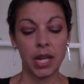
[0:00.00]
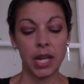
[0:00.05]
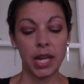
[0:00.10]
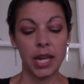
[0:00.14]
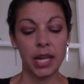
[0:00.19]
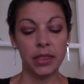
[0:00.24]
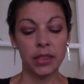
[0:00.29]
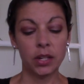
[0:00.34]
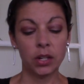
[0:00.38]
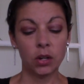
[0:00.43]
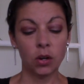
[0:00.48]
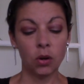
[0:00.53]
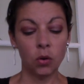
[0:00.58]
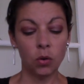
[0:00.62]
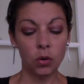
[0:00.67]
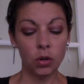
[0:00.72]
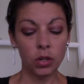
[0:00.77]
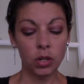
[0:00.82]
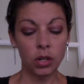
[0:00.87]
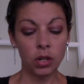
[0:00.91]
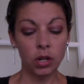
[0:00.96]
In the
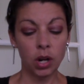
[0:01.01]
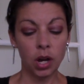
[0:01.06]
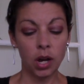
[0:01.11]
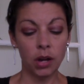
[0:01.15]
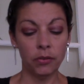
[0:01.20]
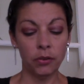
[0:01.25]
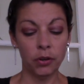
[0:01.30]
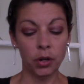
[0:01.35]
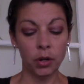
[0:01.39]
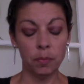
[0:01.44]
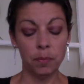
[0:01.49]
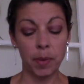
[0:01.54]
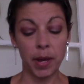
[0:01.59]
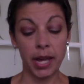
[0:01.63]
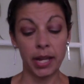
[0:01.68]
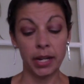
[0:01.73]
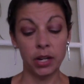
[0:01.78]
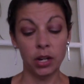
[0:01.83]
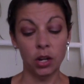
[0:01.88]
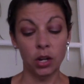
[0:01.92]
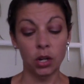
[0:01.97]
corner of her
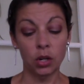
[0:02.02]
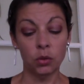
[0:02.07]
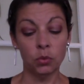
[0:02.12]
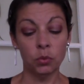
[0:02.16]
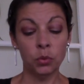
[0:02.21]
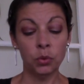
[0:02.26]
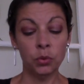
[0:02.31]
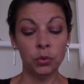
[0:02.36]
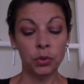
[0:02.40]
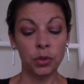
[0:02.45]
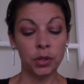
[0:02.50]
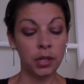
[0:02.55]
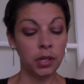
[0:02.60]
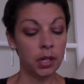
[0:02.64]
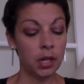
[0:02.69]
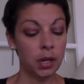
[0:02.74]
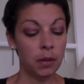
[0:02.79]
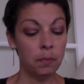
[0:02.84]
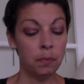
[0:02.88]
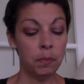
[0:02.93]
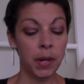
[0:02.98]
bed, Ruthie
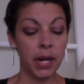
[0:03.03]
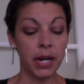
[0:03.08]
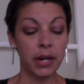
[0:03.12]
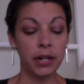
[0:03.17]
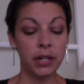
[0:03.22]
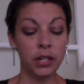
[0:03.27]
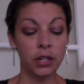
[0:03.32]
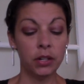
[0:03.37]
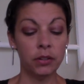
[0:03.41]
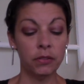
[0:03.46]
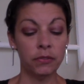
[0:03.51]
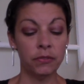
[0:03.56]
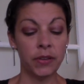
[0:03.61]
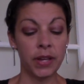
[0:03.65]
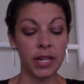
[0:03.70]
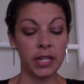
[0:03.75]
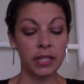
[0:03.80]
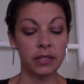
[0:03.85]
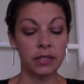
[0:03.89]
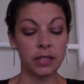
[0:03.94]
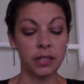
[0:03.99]
buried her
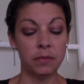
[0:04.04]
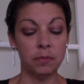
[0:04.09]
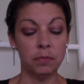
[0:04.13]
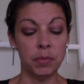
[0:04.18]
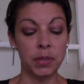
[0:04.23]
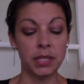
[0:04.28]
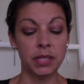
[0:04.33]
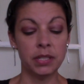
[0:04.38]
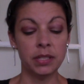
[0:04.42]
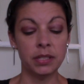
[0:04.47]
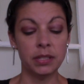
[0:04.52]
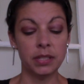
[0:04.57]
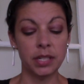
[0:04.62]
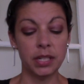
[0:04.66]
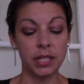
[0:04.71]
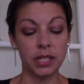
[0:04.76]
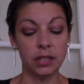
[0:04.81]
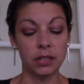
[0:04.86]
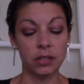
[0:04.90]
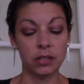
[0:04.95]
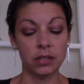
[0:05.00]
face in Bitsy's
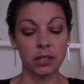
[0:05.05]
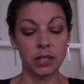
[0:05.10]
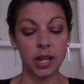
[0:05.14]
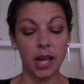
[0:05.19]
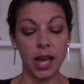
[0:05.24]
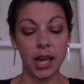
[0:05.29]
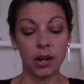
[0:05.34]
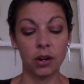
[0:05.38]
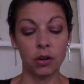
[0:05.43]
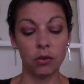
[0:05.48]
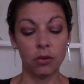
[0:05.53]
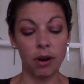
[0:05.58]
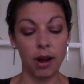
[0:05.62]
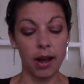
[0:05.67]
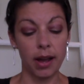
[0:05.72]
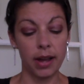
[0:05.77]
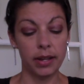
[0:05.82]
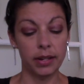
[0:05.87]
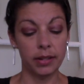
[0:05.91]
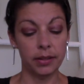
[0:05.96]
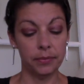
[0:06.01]
ears and
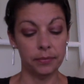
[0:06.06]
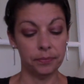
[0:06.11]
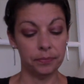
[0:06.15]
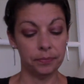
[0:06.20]
cried.